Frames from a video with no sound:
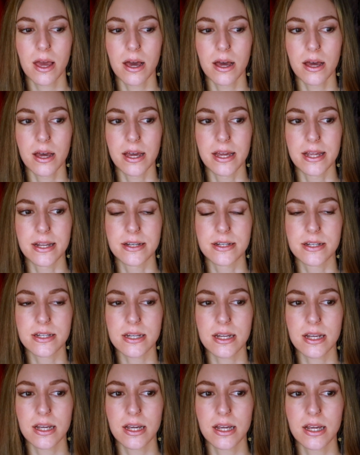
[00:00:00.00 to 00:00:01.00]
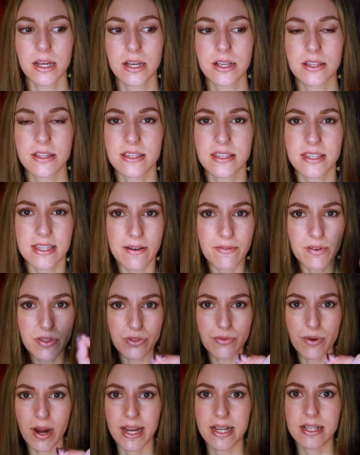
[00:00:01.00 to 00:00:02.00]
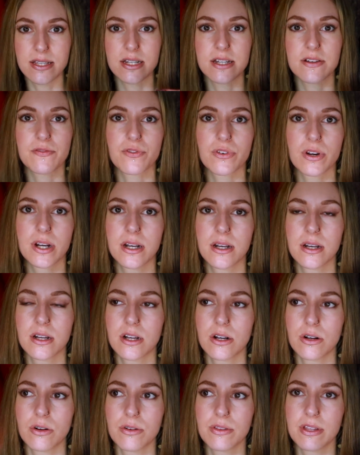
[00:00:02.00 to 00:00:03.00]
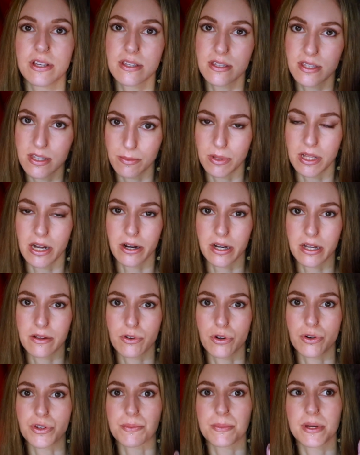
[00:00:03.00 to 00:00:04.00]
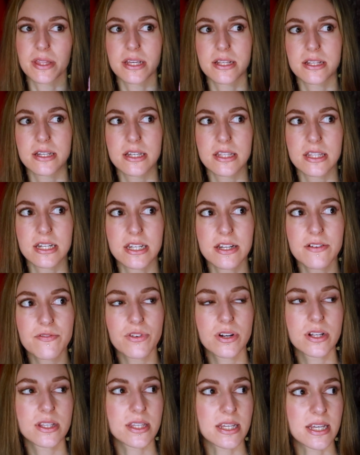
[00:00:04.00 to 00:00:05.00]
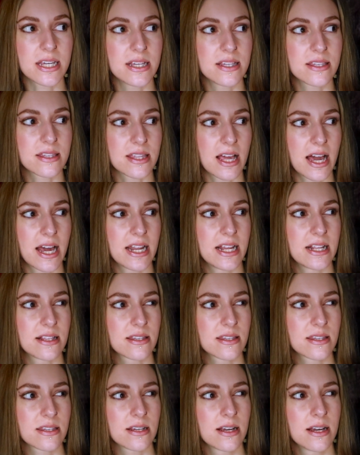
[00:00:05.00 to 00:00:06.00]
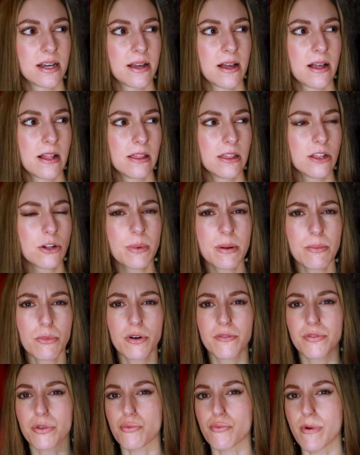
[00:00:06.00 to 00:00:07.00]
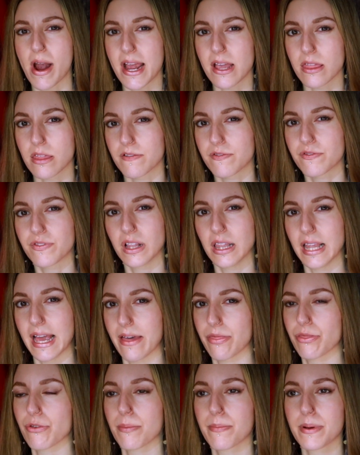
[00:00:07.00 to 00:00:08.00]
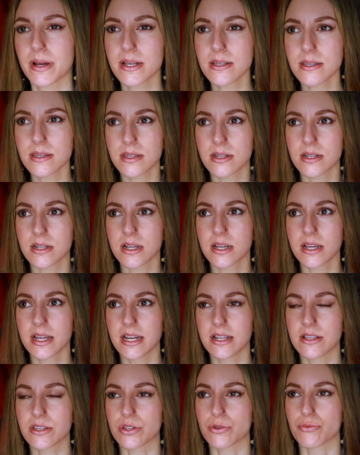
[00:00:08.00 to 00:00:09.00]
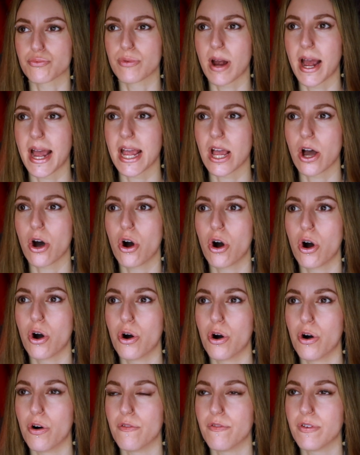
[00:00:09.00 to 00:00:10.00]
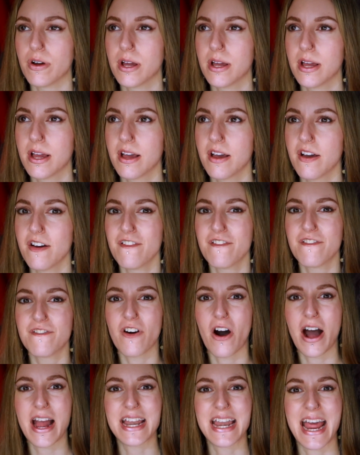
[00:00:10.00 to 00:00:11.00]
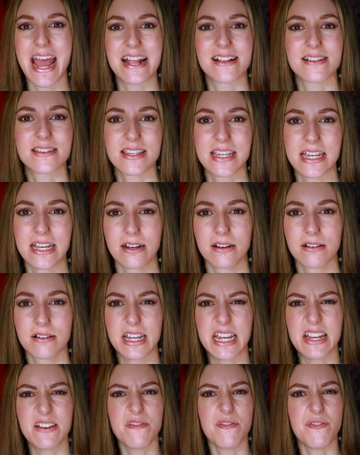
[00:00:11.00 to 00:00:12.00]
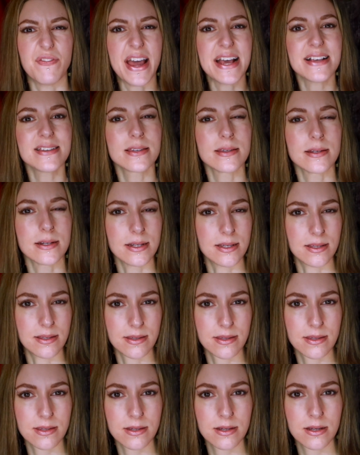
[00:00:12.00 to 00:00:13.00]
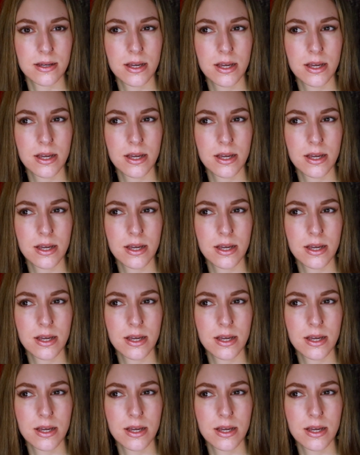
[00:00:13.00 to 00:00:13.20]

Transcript: And the seventh ray is different. There's a similarity, of course, but the difference is that it's a little bit more of the ray of the philanthropist. It is the ray of financing, investors.